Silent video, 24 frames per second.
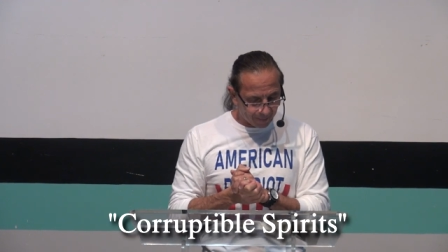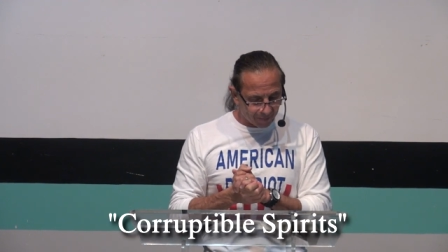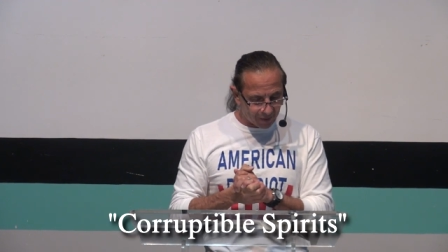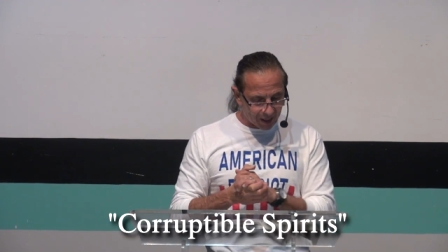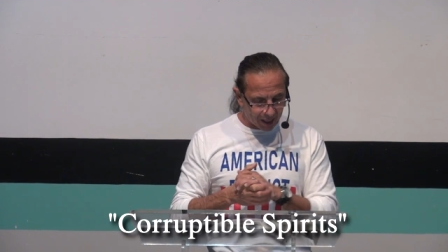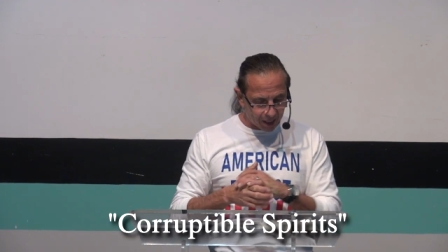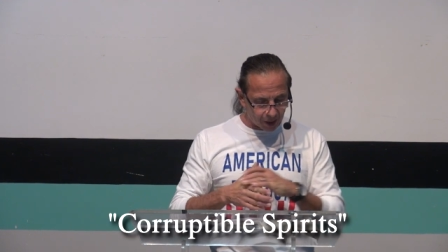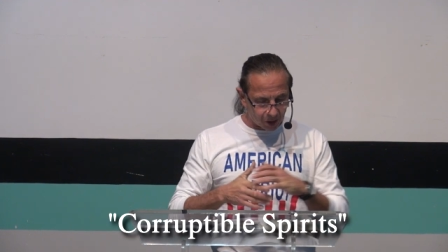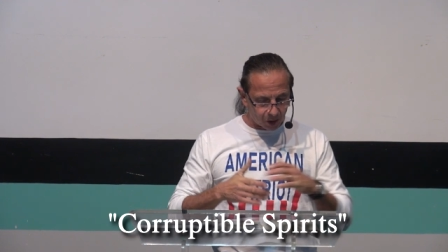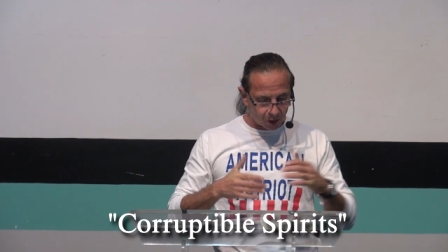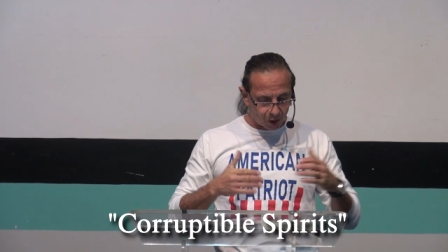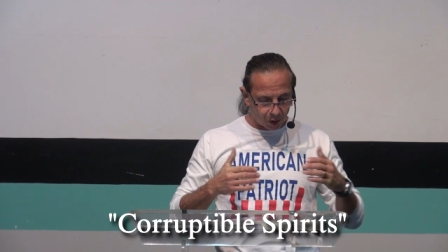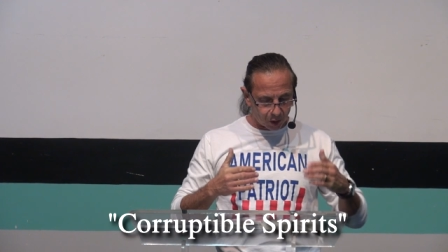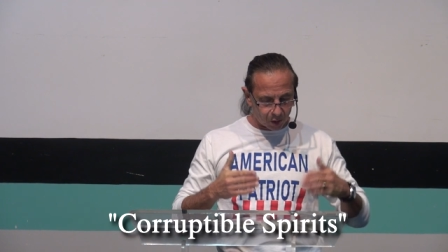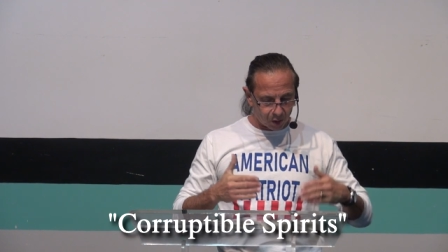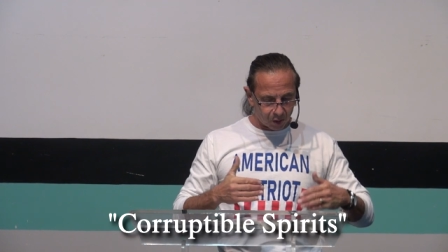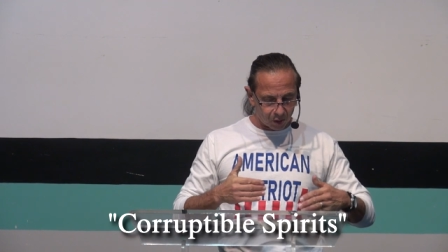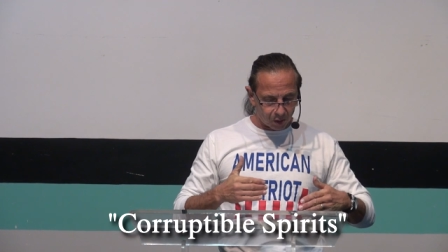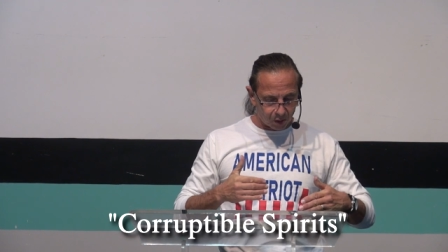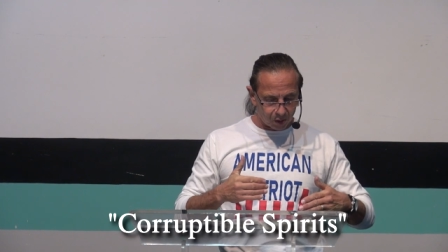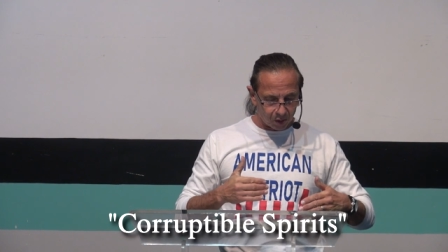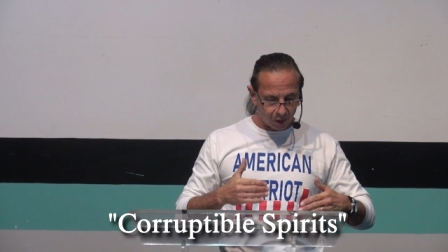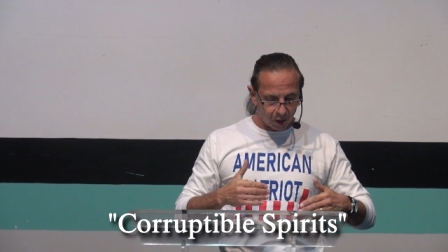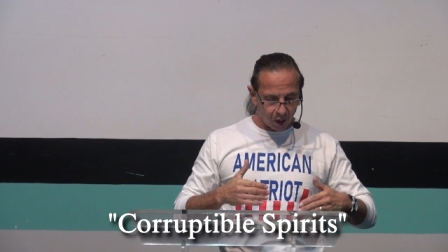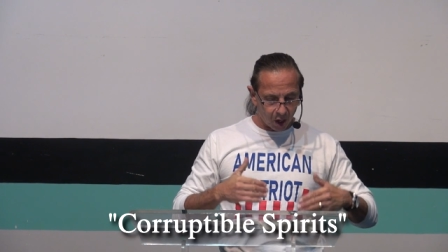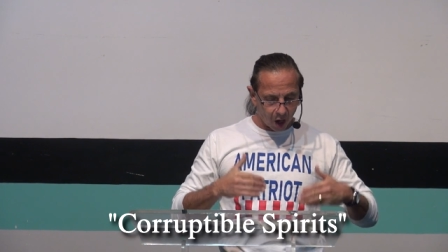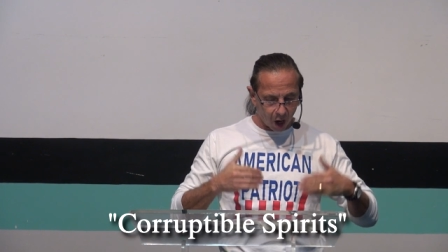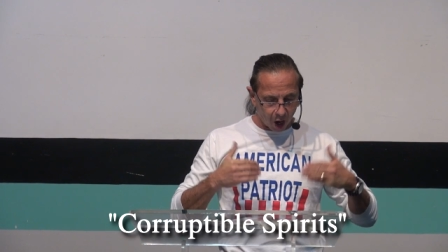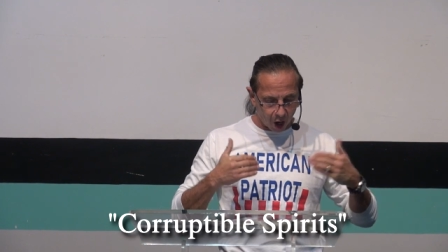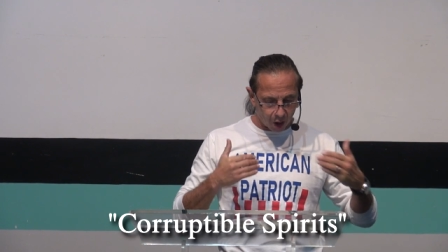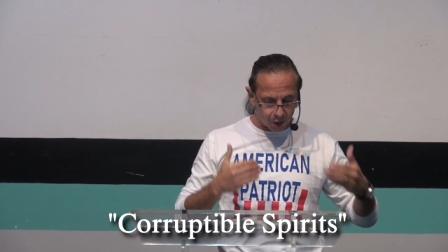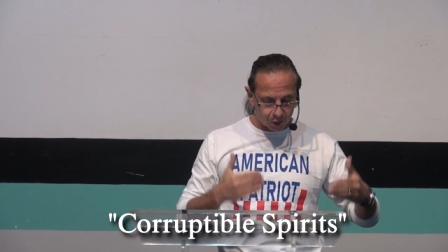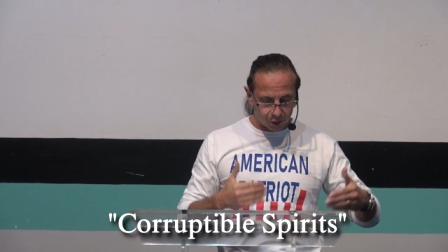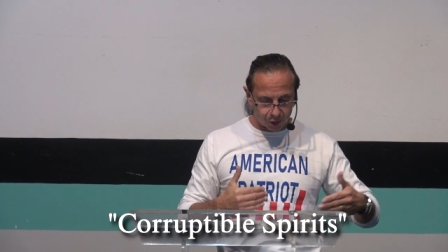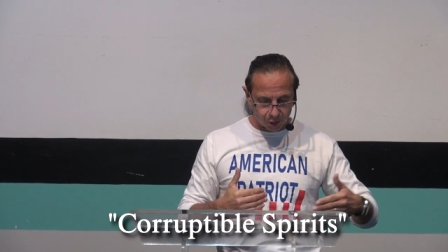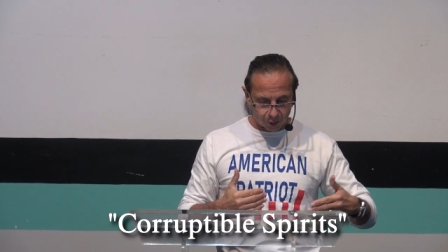as theirs
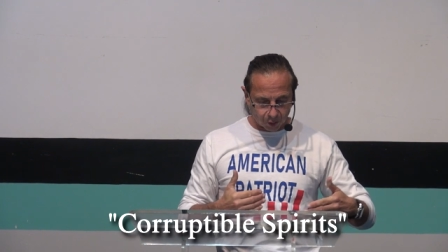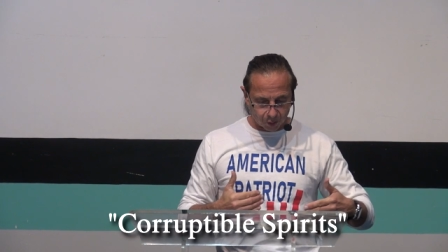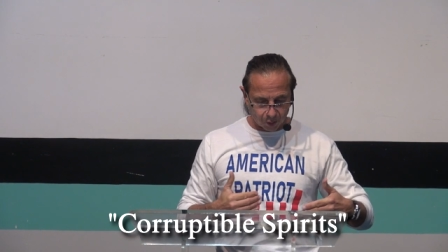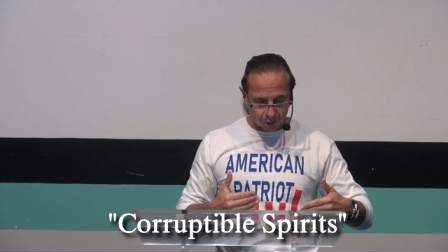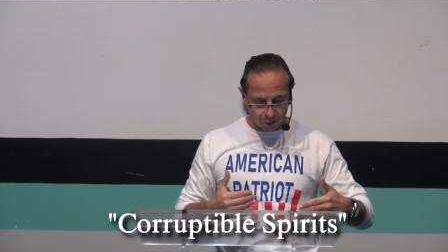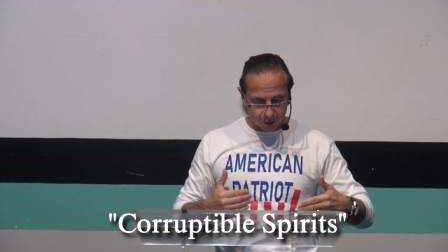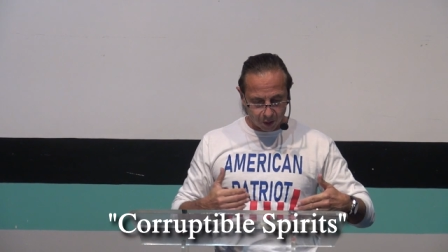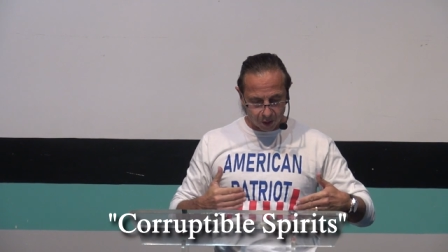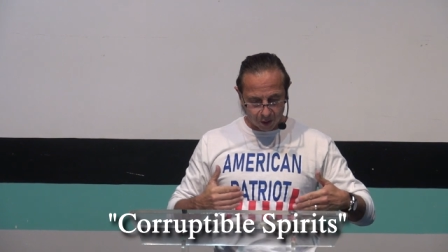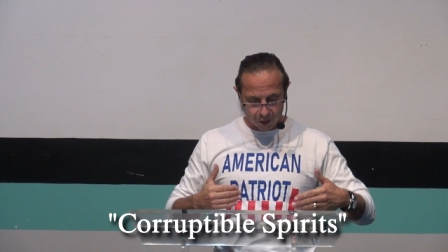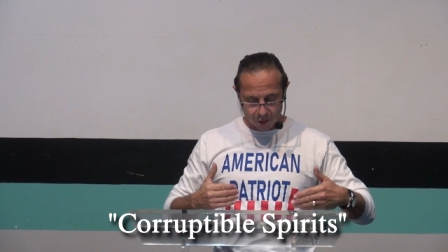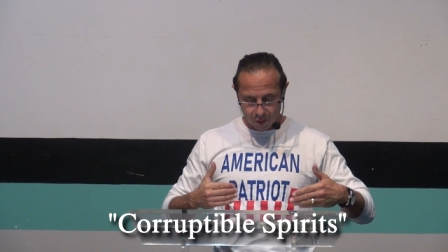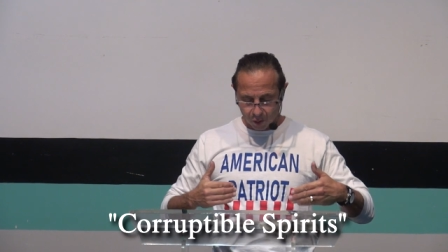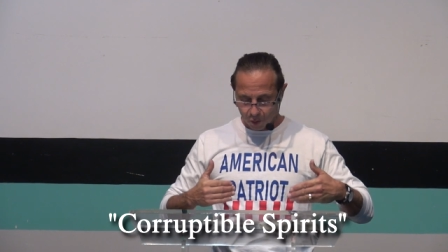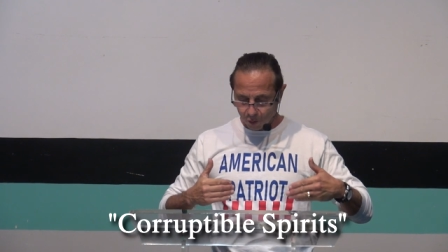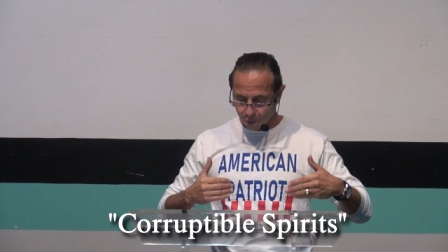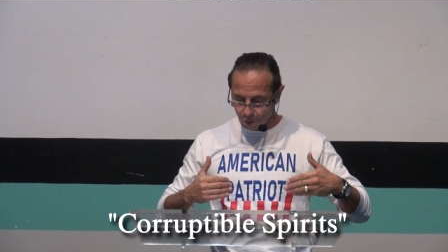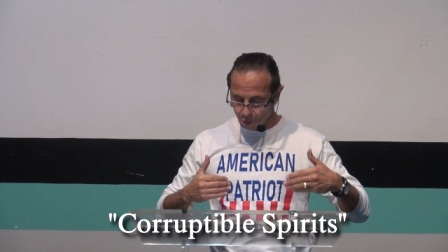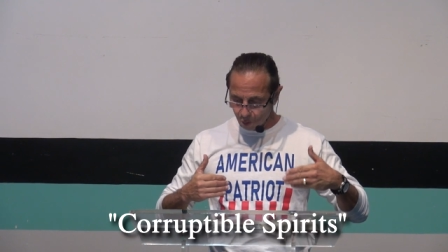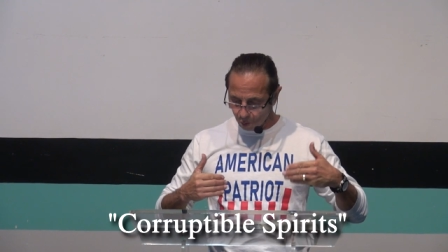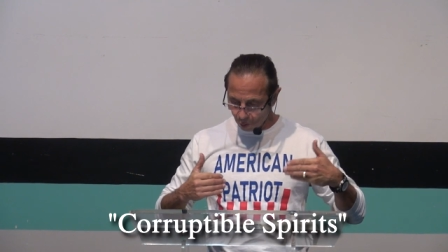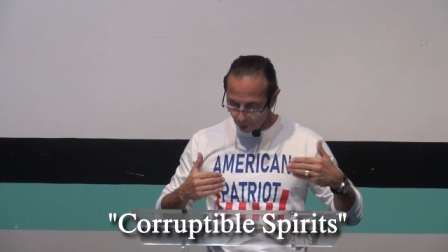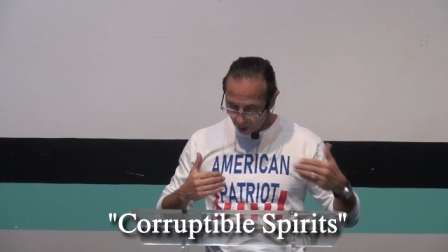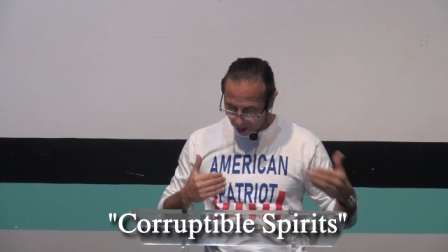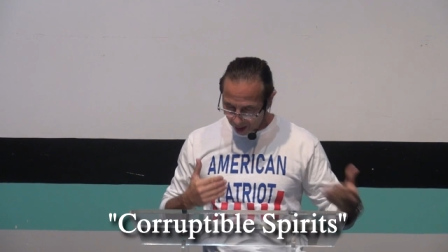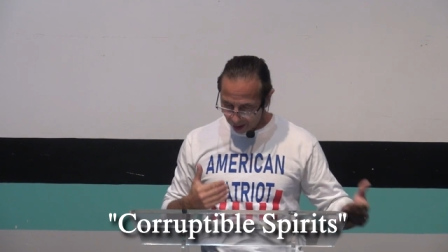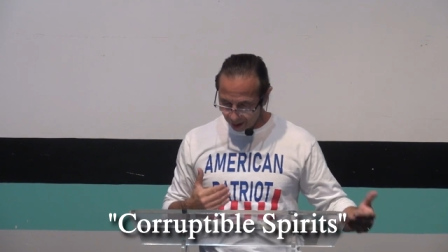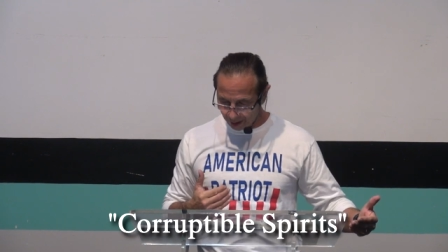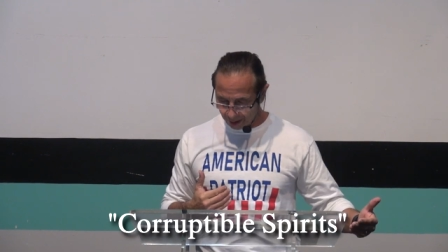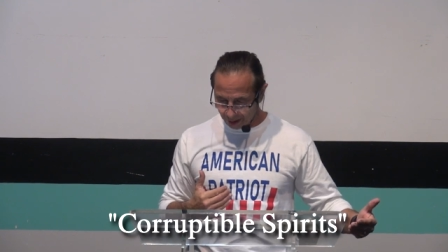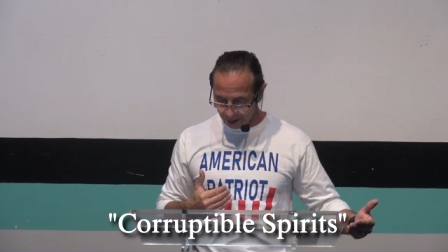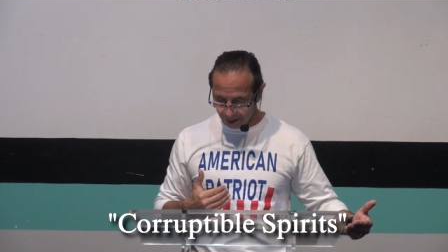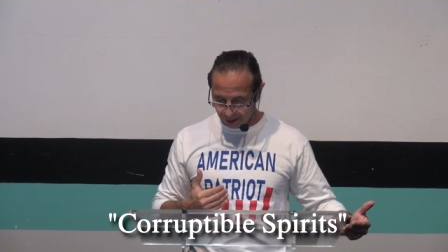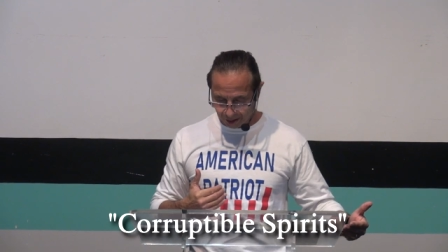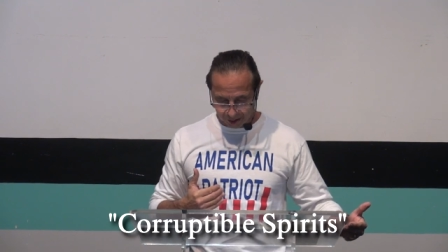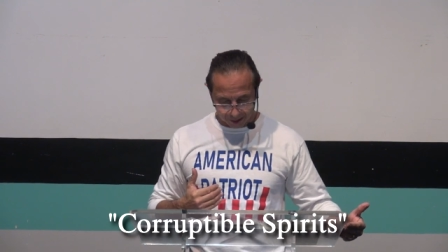also
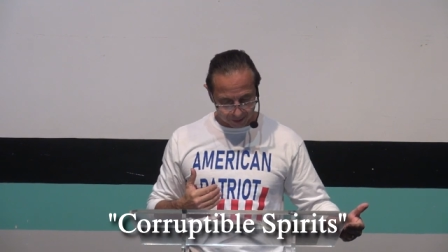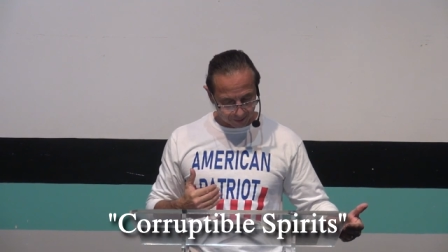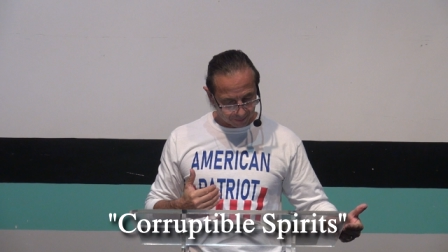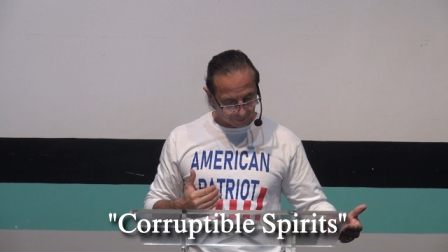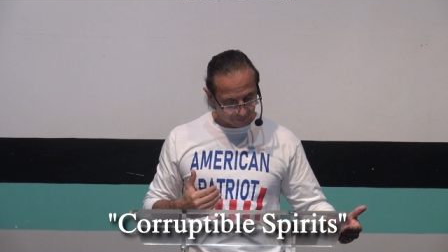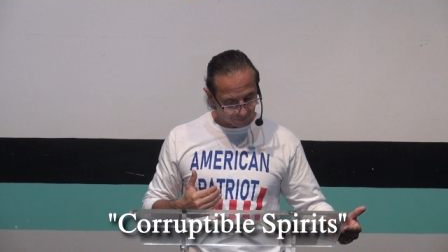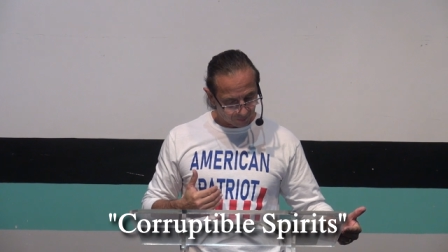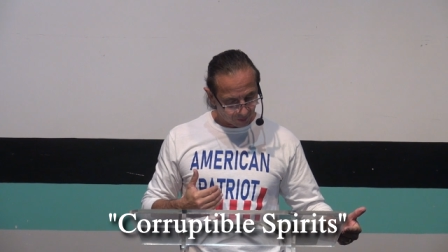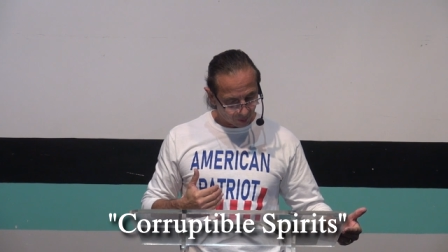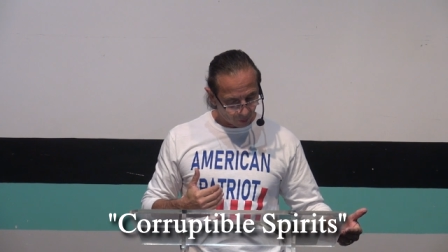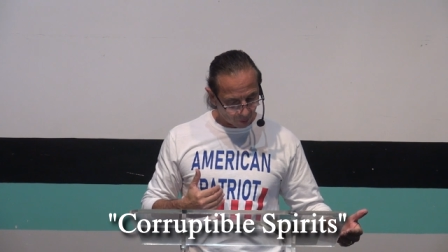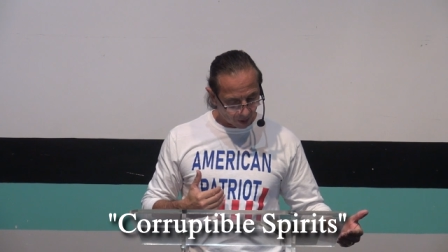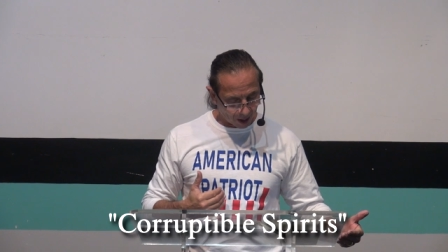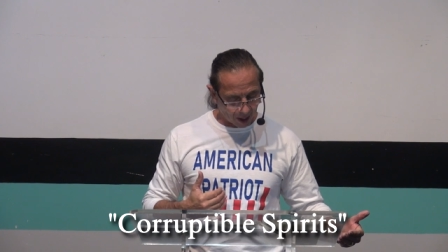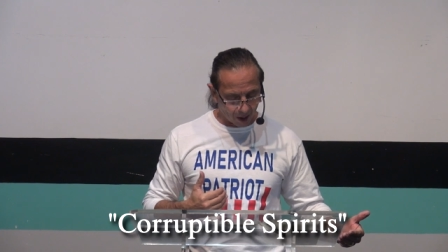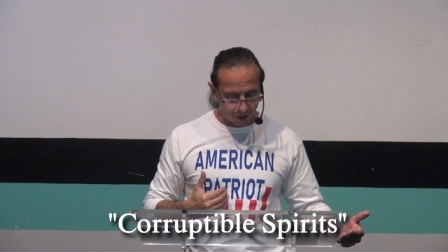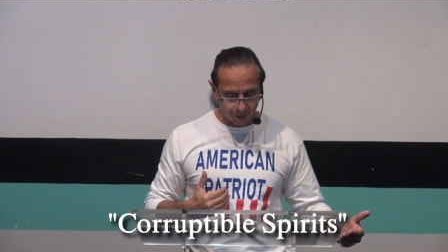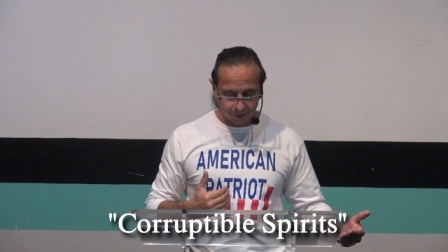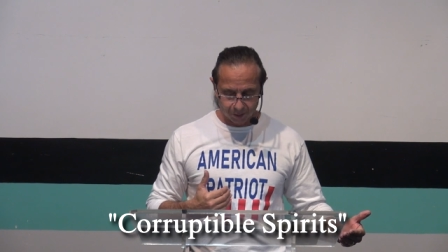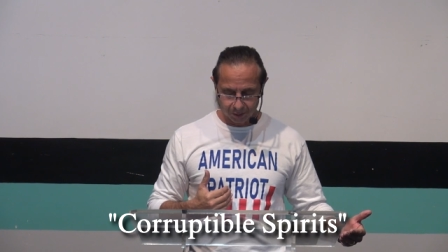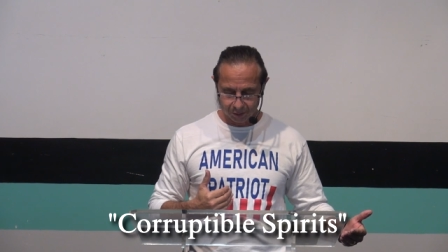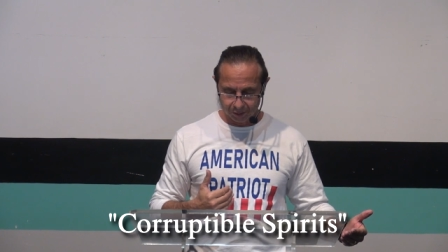was. Wow.